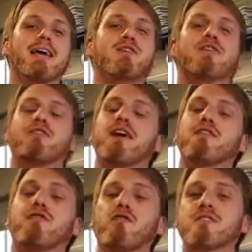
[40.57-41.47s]
You can find a
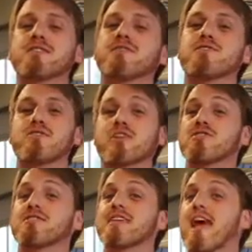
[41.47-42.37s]
full list of
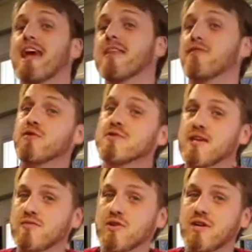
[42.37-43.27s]
instructions and the full set
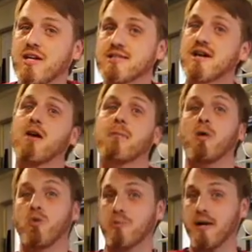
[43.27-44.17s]
of ingredients on my
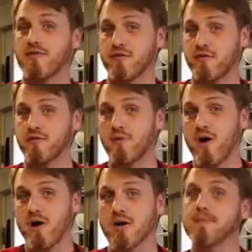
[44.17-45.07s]
Will Bake for Food
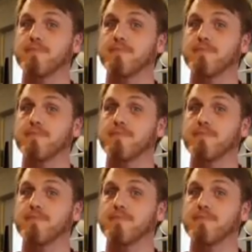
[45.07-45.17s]
blog.